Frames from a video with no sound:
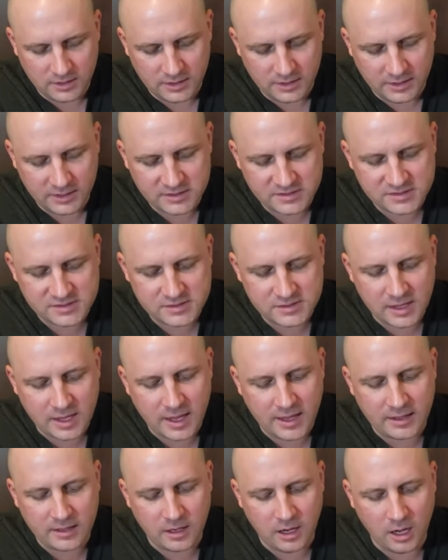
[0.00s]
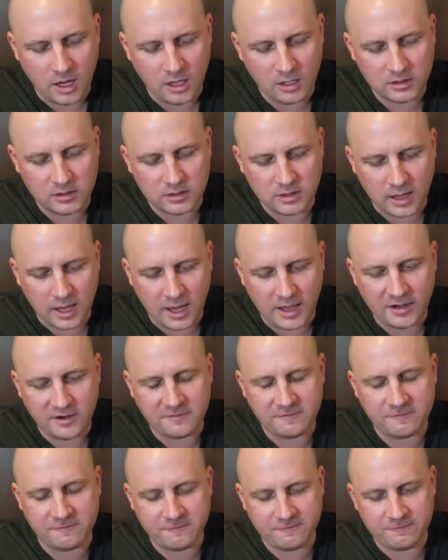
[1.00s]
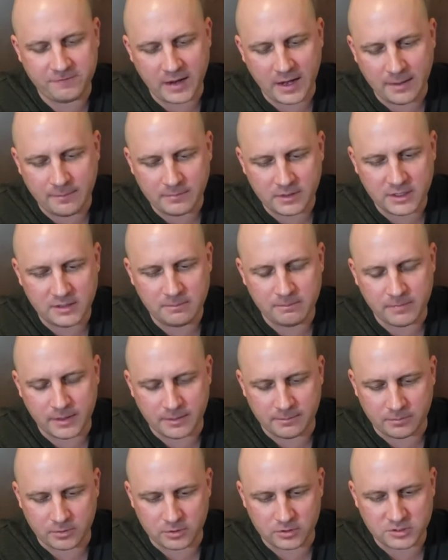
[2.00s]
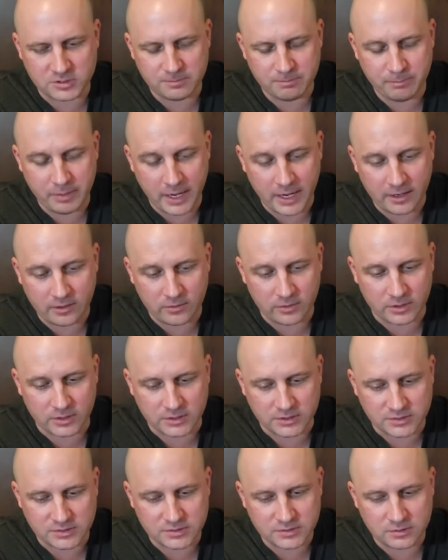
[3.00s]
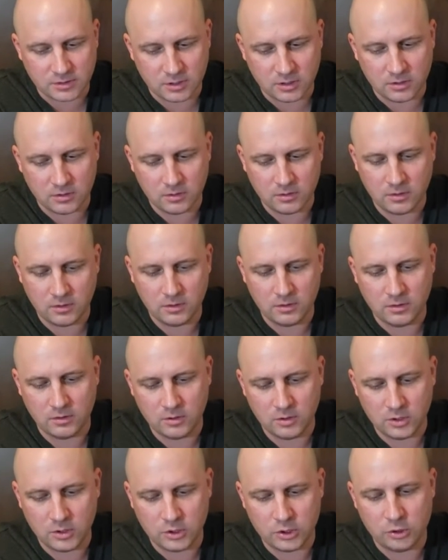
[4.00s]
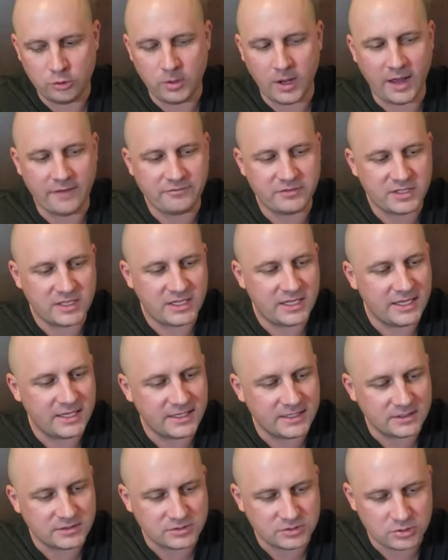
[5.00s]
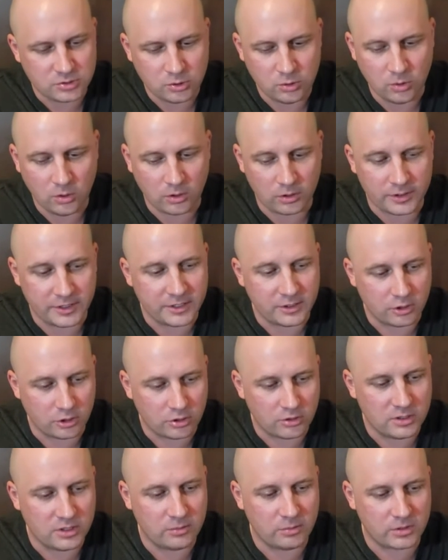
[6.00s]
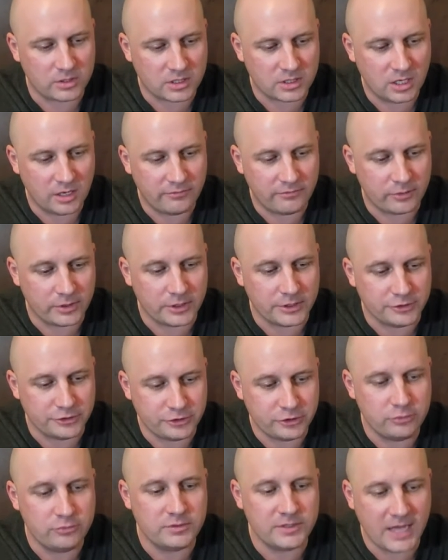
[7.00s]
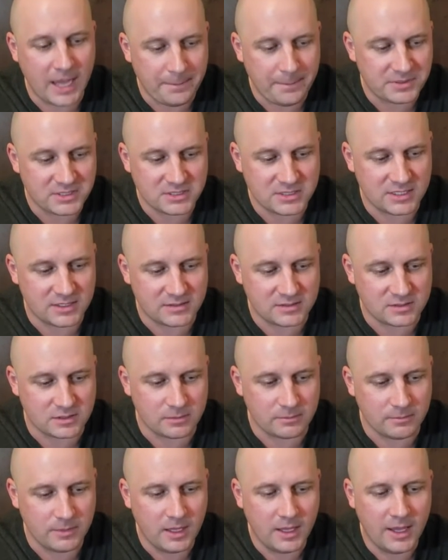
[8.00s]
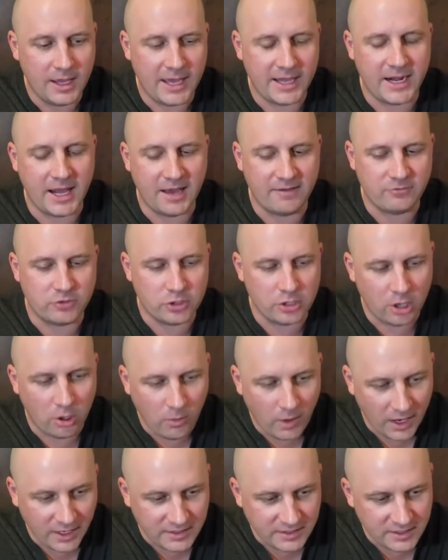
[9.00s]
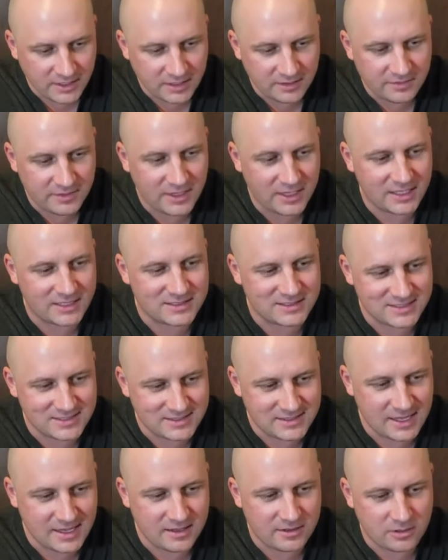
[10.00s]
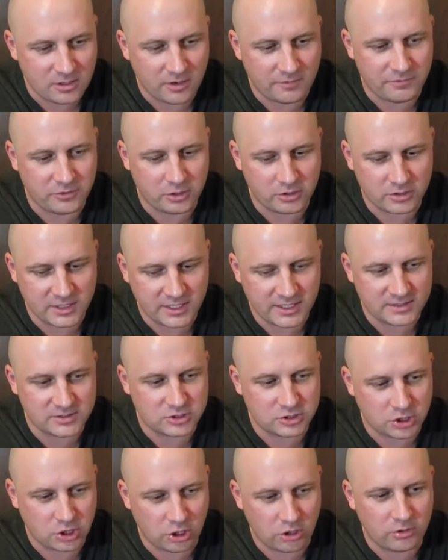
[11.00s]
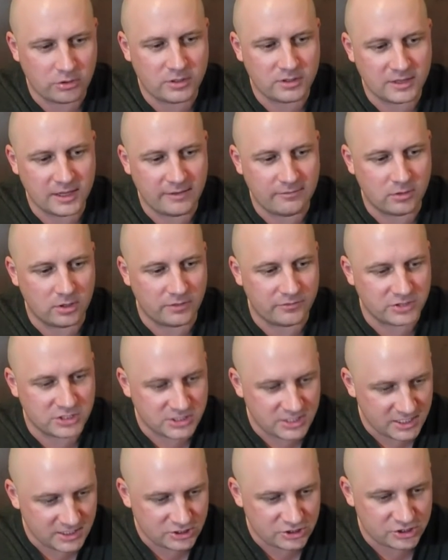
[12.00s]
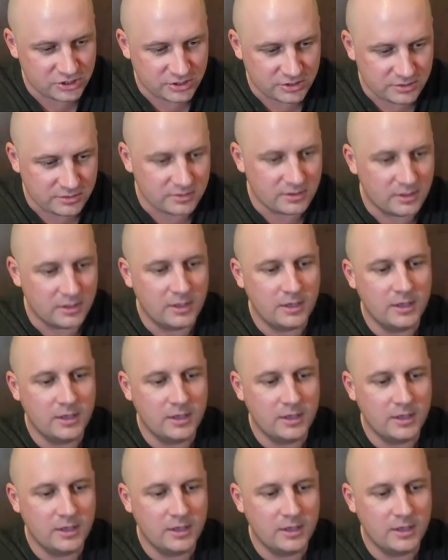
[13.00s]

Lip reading: Is that a lot of family members, parents who have kids who are in early recovery do nepotism and have no idea the extent of their kid's current level of addiction.